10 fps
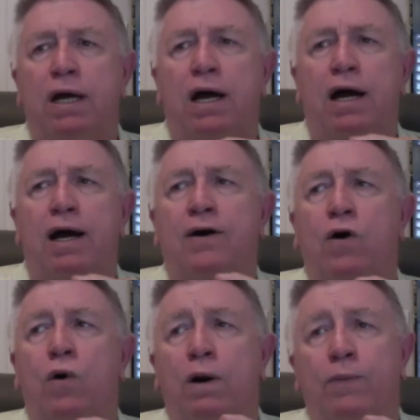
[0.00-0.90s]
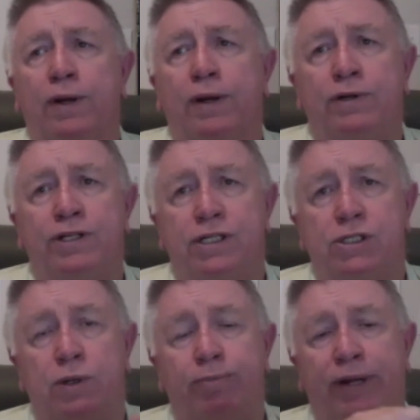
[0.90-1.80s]
Or we would just
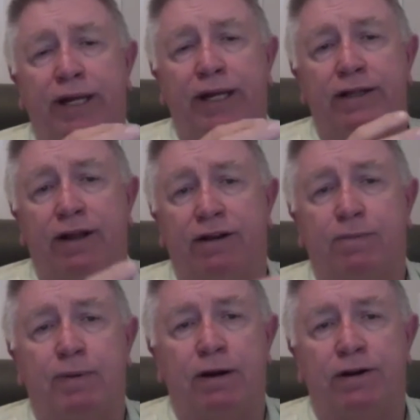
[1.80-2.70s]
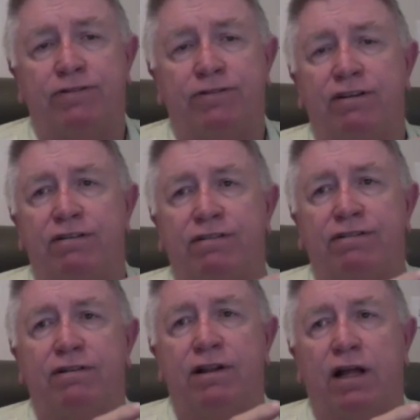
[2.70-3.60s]
repeat the experiences